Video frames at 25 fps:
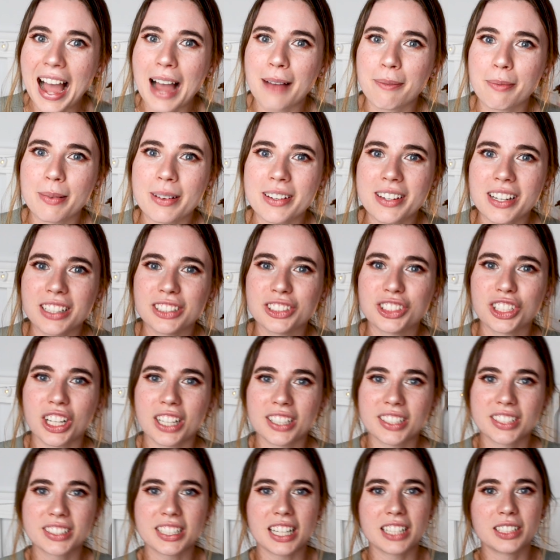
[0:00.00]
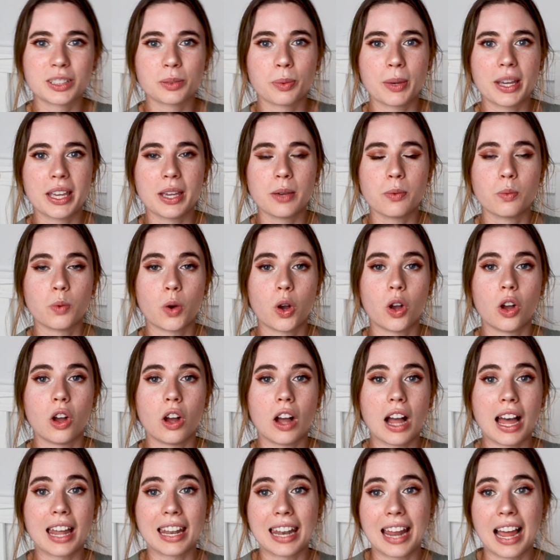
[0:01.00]
happened just as we
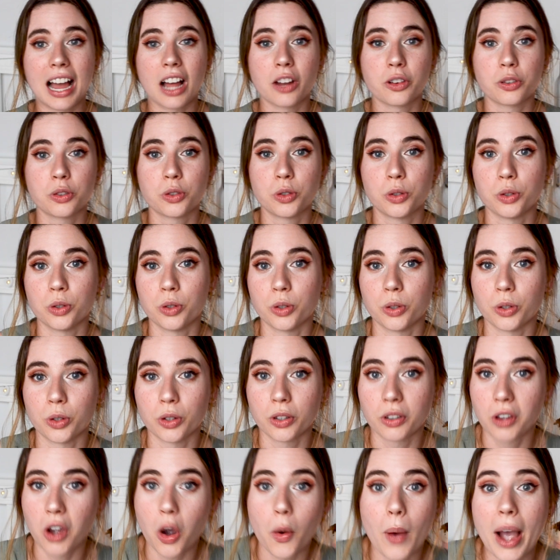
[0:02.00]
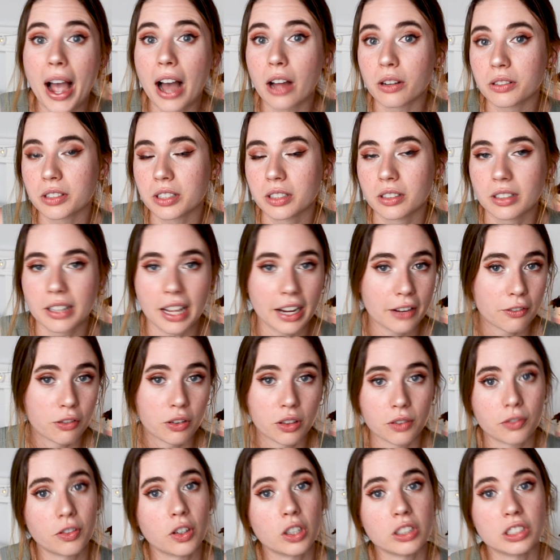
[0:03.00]
were allowed to go out, like for
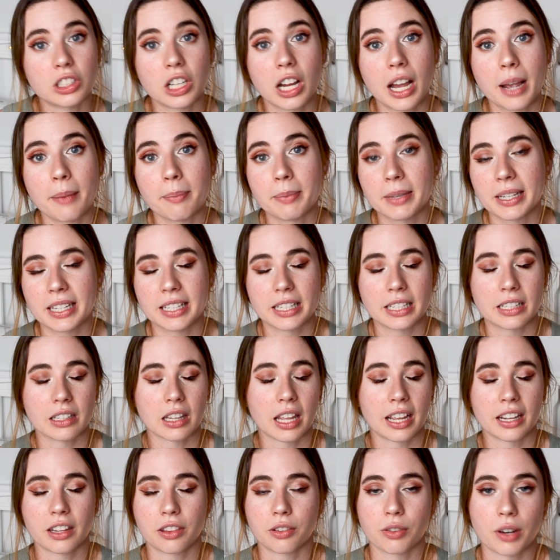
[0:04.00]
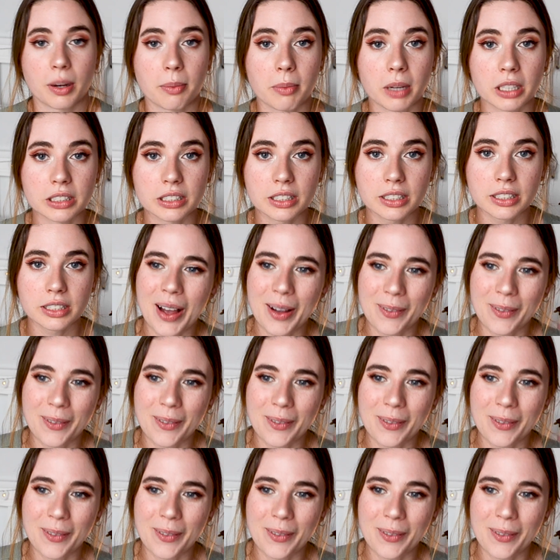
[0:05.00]
the first time in like 3 months.